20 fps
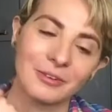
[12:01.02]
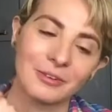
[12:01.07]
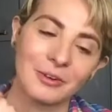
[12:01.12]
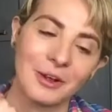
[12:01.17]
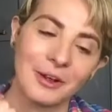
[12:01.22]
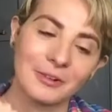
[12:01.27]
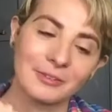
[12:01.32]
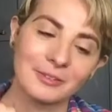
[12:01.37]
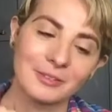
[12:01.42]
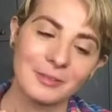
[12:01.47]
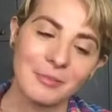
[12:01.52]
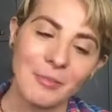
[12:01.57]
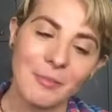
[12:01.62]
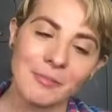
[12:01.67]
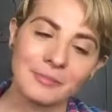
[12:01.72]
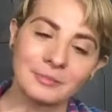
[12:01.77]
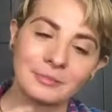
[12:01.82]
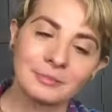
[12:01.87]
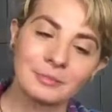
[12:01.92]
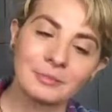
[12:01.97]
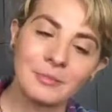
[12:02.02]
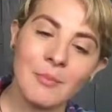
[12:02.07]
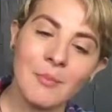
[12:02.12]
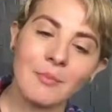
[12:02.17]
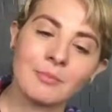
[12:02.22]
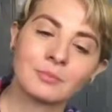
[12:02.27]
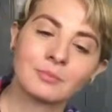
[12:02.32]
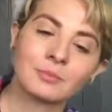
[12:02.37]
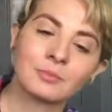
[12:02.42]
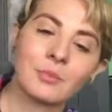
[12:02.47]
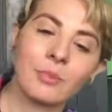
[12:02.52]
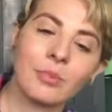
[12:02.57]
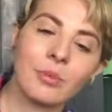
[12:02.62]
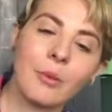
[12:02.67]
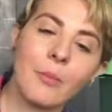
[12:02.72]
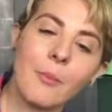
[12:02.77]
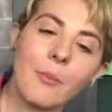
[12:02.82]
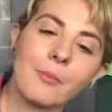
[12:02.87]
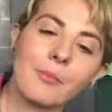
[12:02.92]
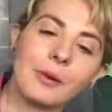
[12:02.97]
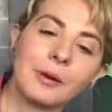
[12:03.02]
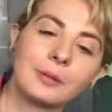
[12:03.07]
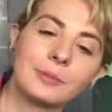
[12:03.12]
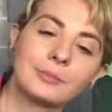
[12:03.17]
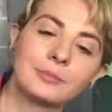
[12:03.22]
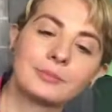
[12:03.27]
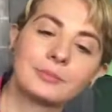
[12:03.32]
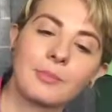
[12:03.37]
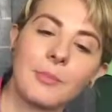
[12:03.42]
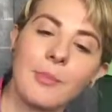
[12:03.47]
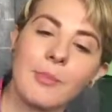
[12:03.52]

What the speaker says: around her house. But